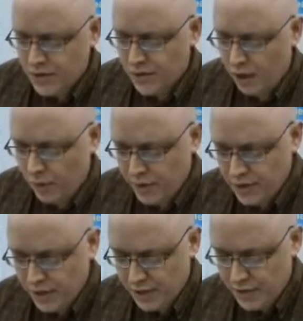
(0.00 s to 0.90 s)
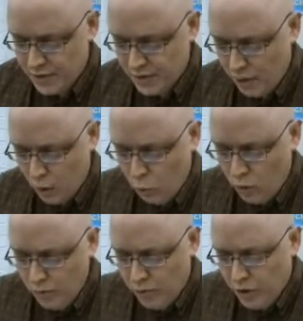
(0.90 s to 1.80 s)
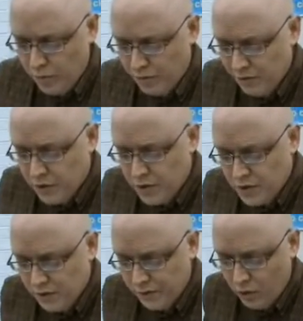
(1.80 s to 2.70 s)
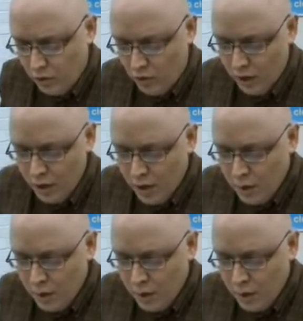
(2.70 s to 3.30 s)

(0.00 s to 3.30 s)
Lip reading: As to origins, 01 room, first floor.